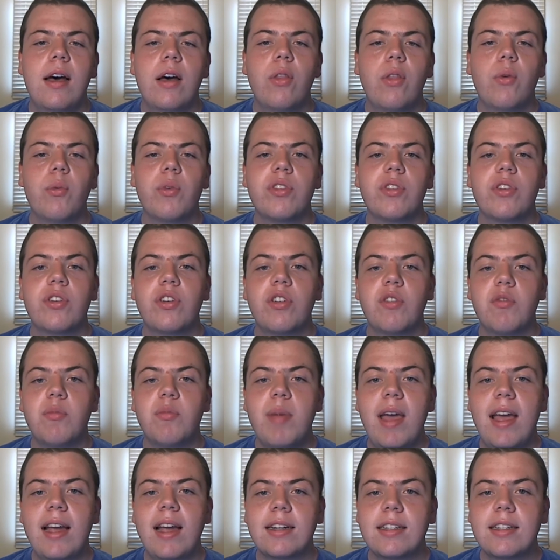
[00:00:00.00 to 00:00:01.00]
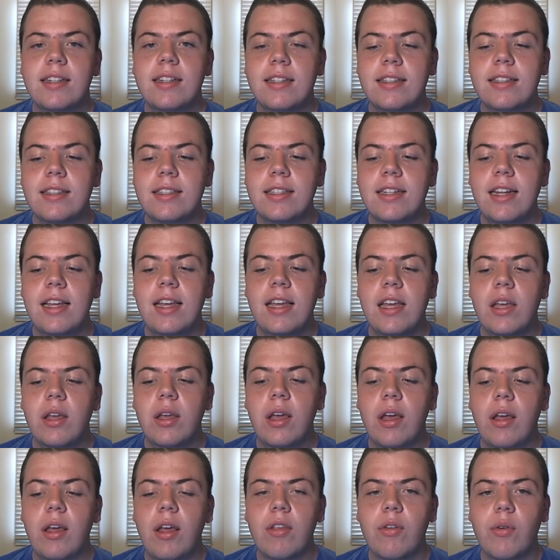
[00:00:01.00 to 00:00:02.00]
the return of Maction
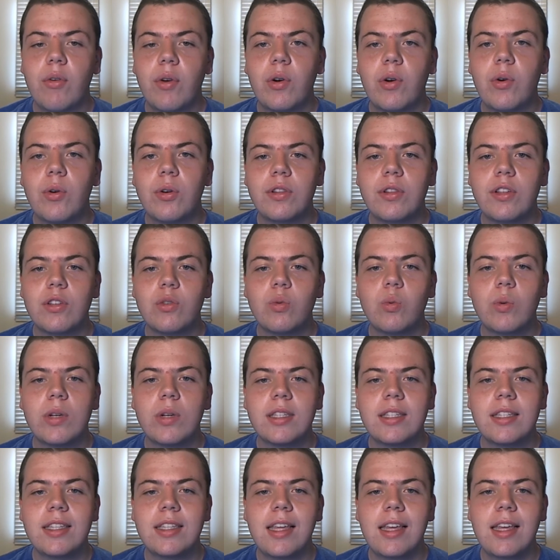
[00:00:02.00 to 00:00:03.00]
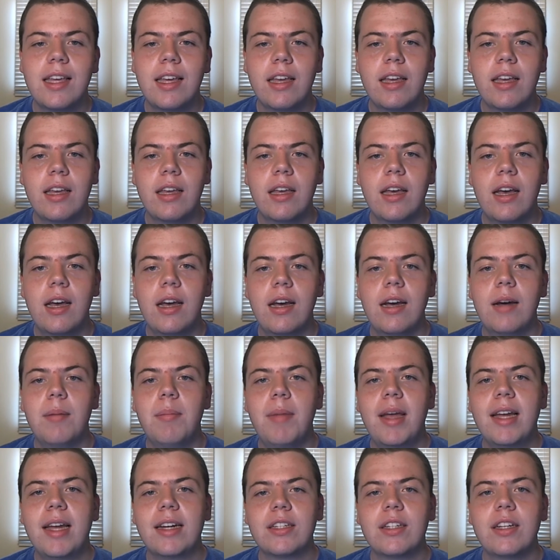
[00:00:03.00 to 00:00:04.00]
today. As I record this Wednesday,
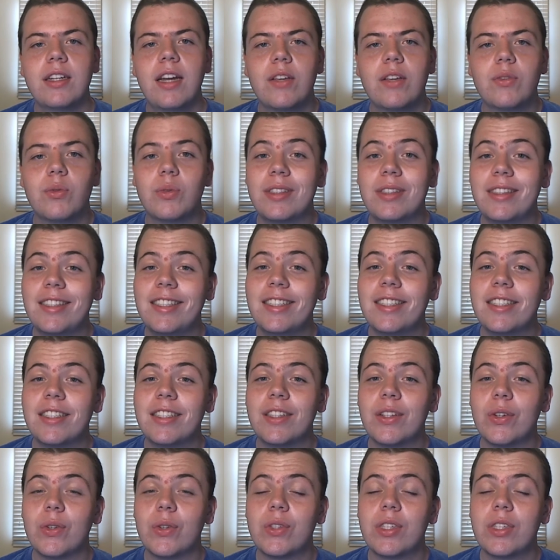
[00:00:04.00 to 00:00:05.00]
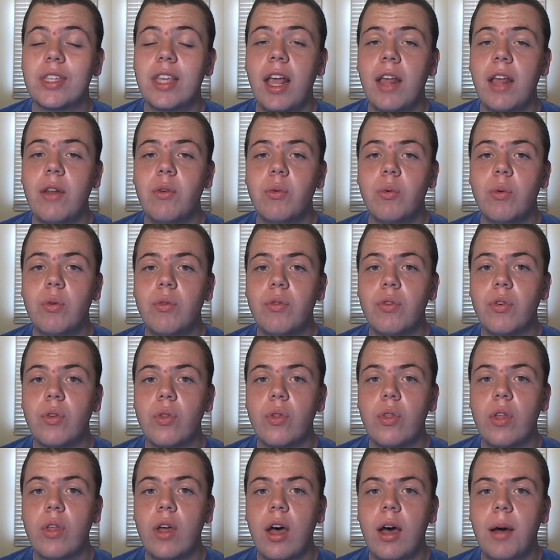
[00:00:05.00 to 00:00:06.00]
Maction has released their schedule for
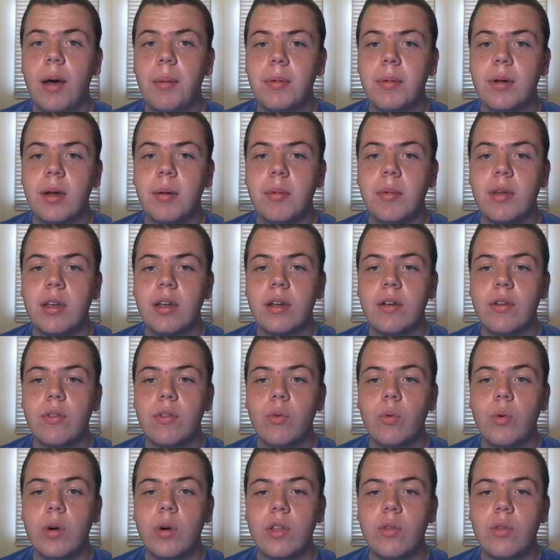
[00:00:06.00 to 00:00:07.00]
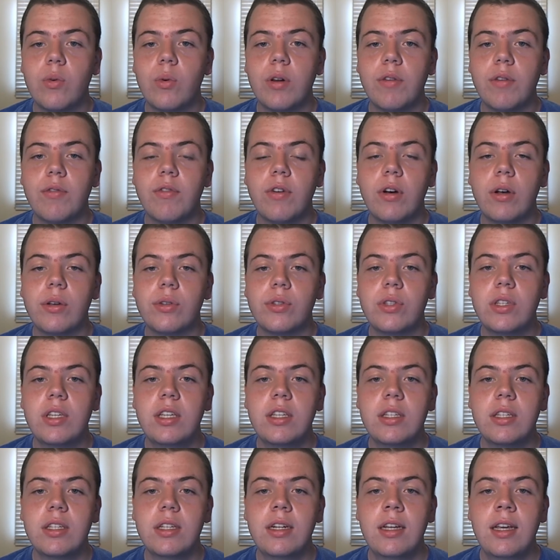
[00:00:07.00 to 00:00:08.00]
the upcoming 2020 fall
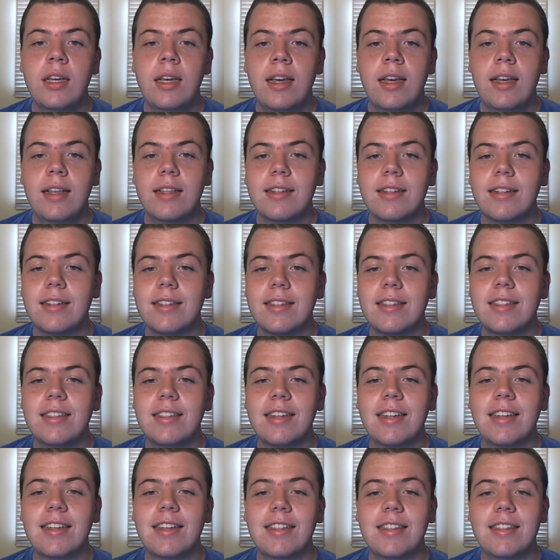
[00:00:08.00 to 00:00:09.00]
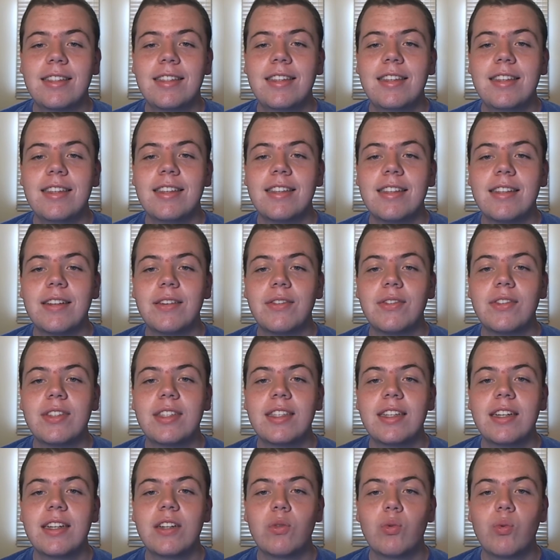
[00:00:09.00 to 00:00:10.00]
season. It's going to consist of
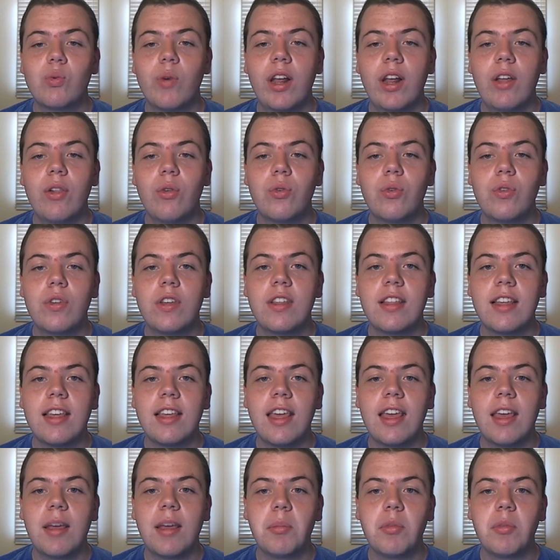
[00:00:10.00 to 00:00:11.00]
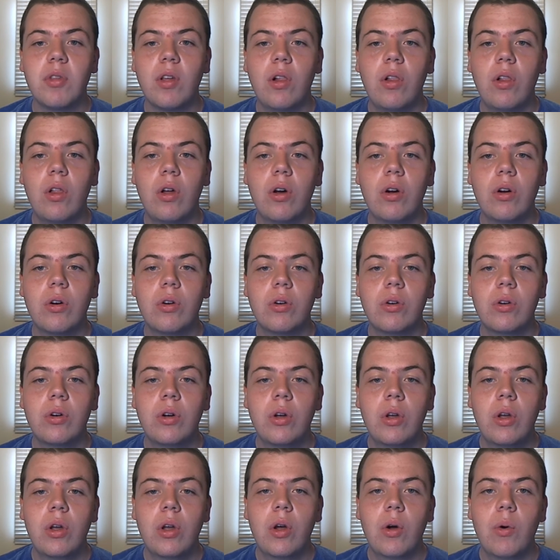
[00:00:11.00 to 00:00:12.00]
6 regular season games along
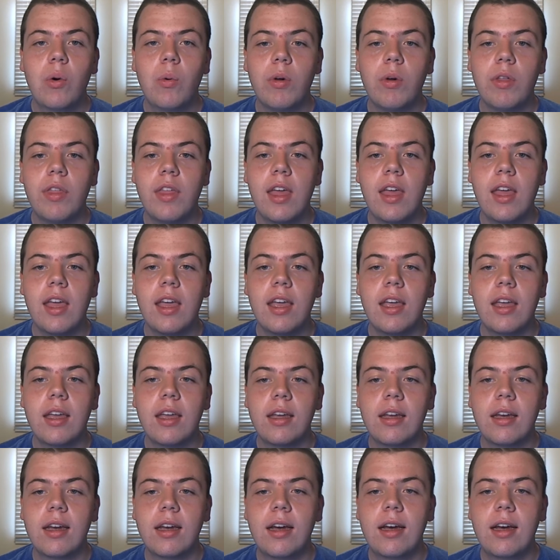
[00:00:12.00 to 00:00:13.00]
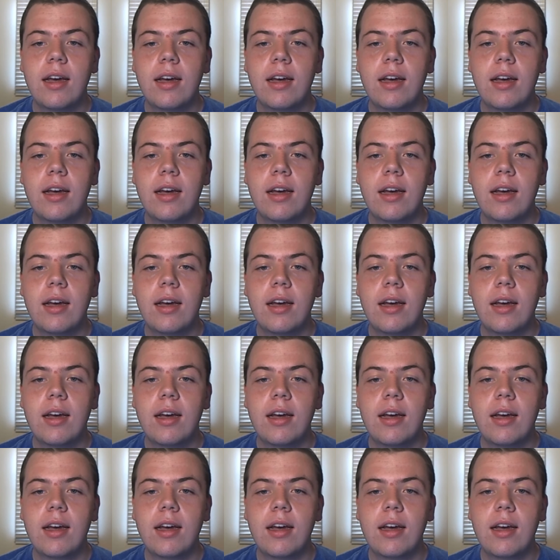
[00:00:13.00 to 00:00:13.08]
with a